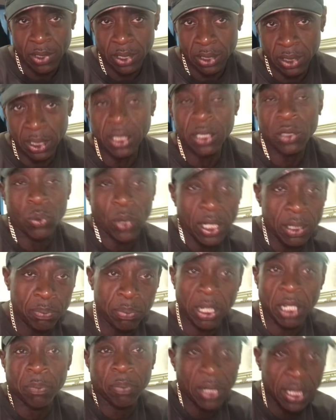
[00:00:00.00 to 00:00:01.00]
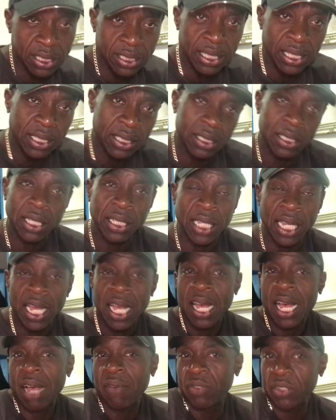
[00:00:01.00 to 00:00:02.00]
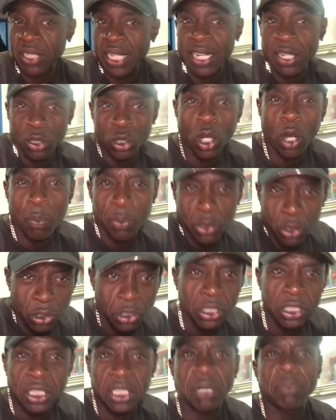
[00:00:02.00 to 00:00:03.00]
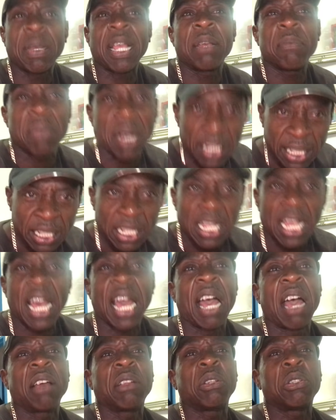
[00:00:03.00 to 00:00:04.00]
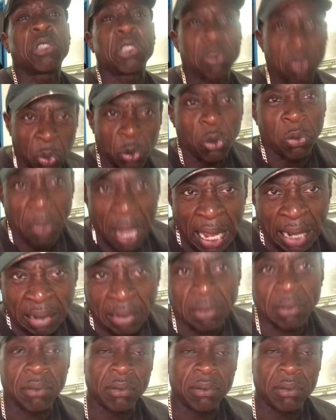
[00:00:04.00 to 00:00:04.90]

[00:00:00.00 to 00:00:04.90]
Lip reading: Since when big business, yeah, haven't taken the opportunity to make money out of the small man?